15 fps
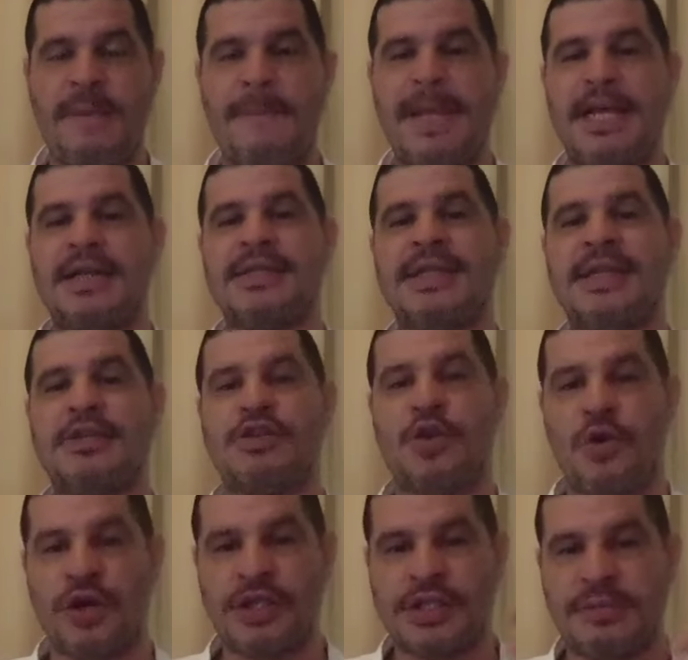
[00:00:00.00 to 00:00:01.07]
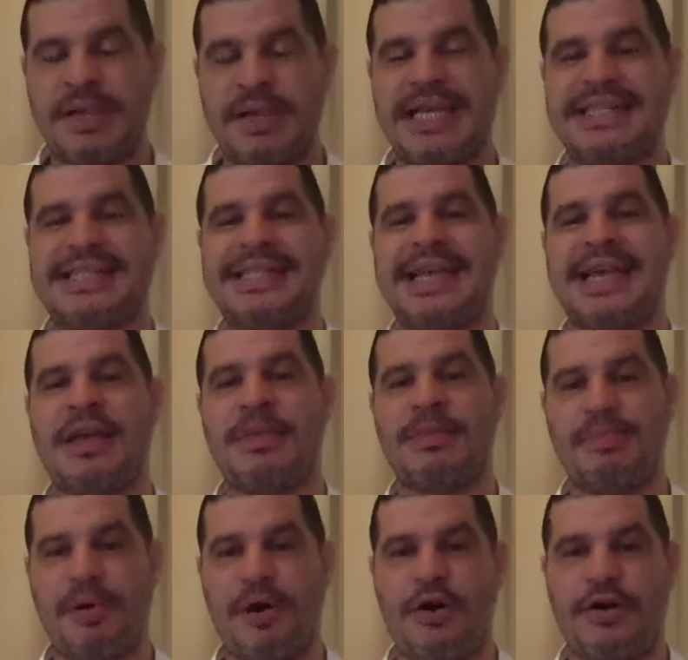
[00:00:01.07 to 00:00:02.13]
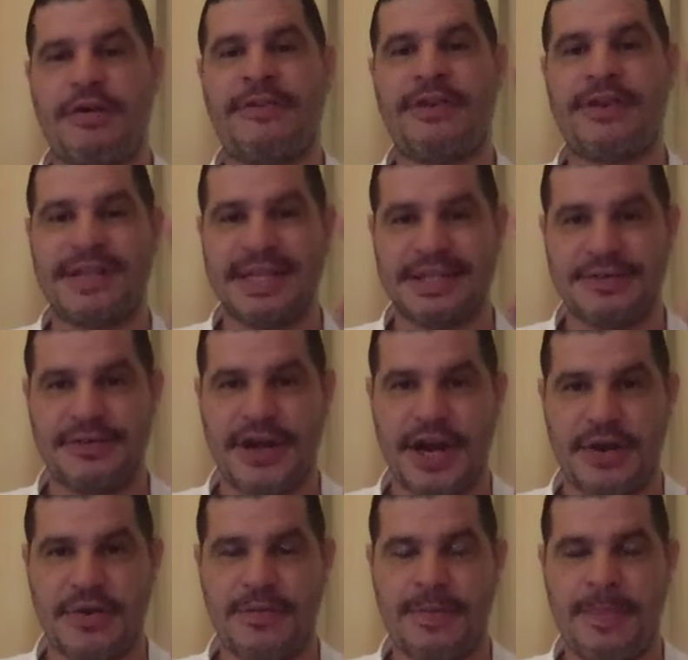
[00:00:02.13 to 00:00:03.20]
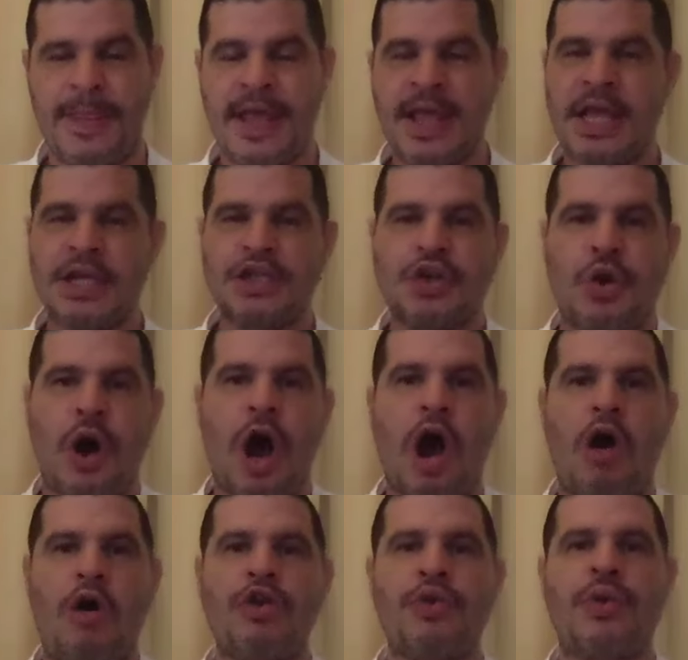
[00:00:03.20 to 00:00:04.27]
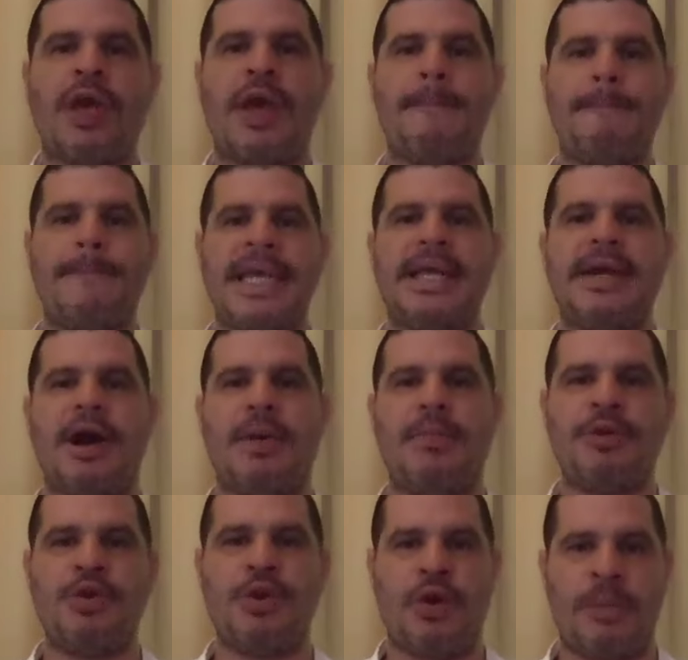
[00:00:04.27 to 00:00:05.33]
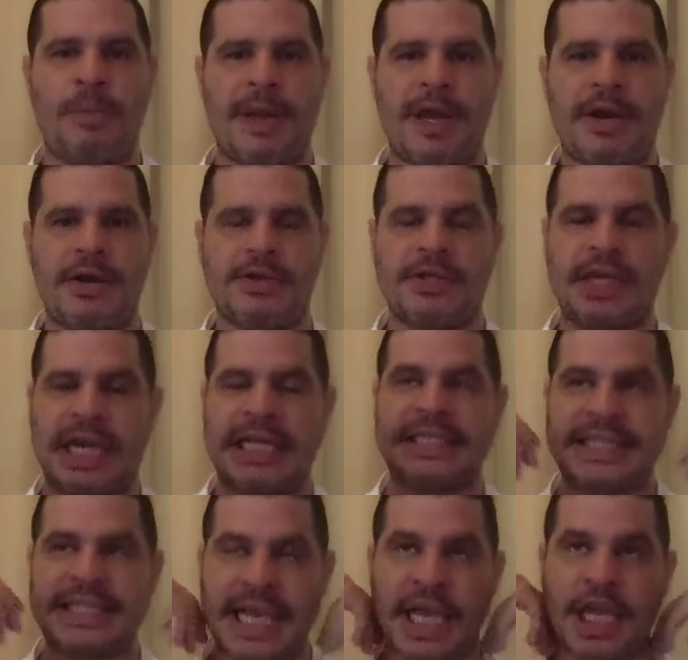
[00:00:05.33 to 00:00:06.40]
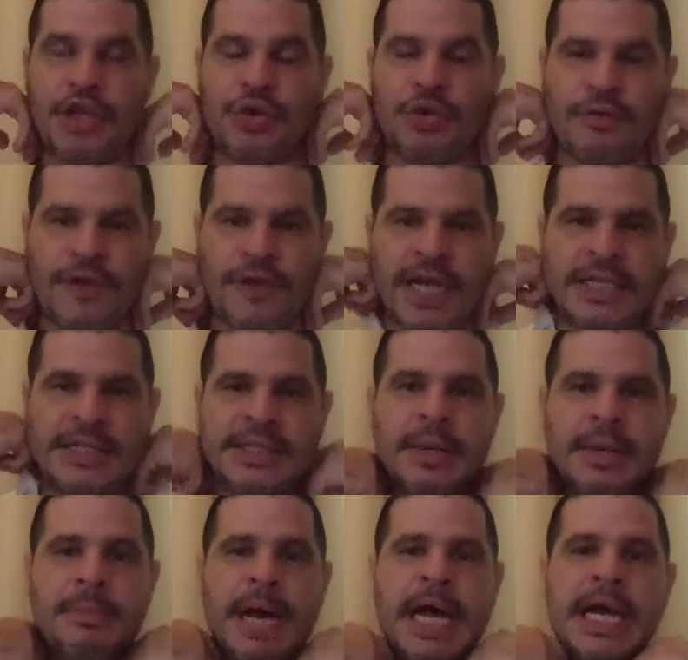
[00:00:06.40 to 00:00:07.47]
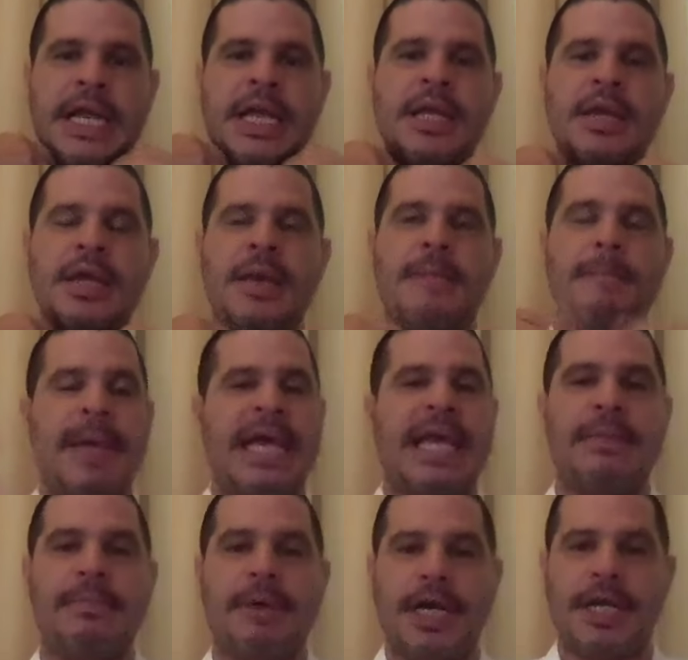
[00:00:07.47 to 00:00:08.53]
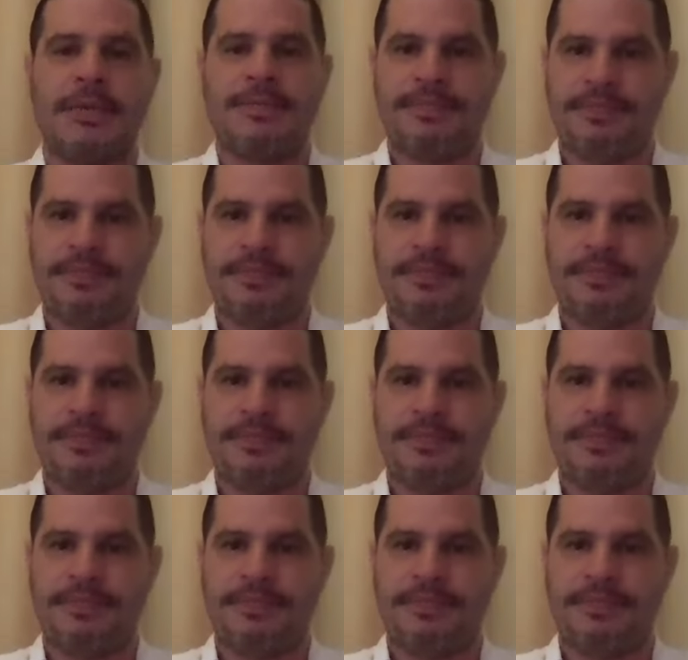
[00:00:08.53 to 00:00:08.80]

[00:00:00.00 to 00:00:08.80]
because there's going to be a second part for this video. So how you can beat out your competitors. Let's say you find somebody making money,